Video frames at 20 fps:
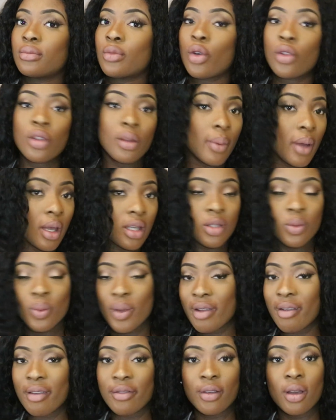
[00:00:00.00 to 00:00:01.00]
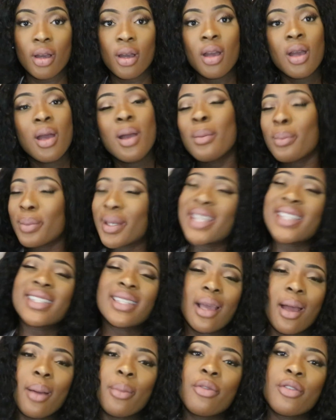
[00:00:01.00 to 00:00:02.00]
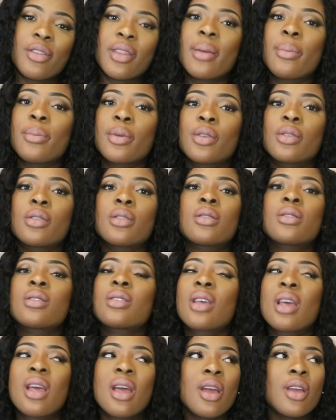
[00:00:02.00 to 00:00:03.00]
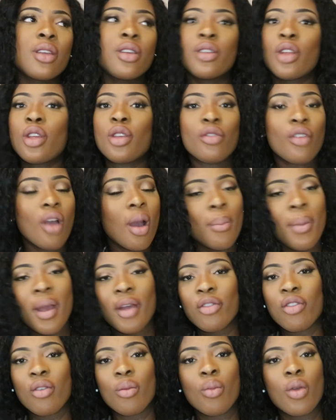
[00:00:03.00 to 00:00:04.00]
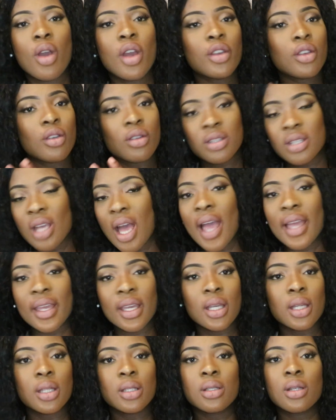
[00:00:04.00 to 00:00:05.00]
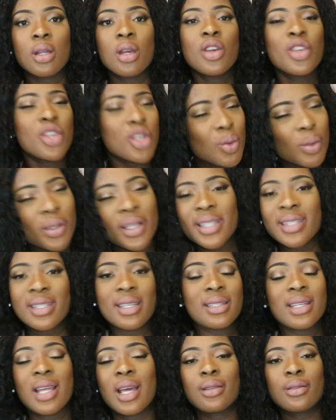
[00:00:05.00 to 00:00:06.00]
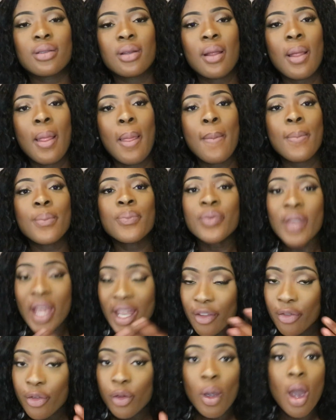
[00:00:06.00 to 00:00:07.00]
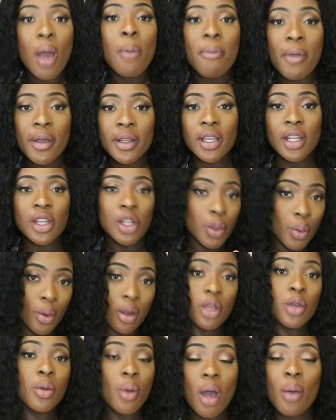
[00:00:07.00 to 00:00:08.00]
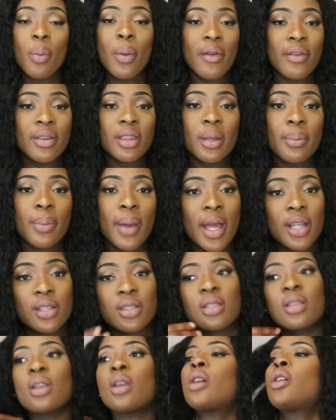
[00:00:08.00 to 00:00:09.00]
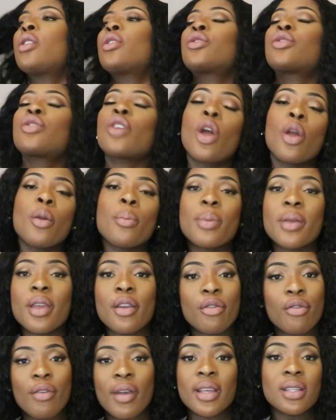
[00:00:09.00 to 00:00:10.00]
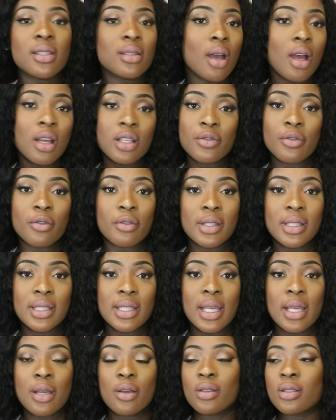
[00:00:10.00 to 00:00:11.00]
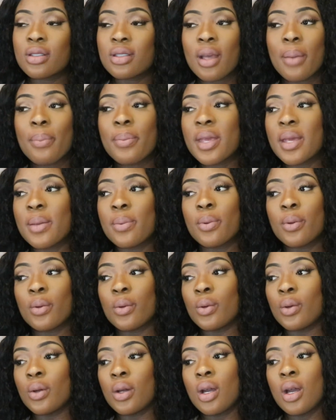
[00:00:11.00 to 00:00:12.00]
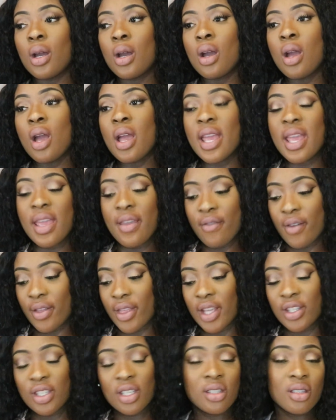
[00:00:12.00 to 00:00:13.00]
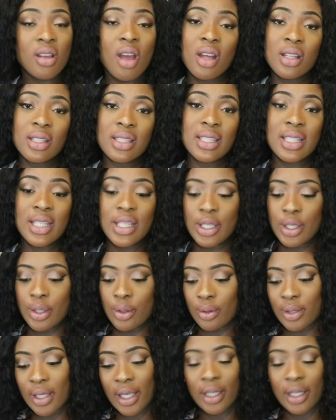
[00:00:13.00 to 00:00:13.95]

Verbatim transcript: on the bus, wherever, please get up for them, because you know you've come back from work, you're tired, you want to sit down. And if you are pregnant and you are wearing the badge, don't be afraid to ask for a seat, because some people, either they just can't see you,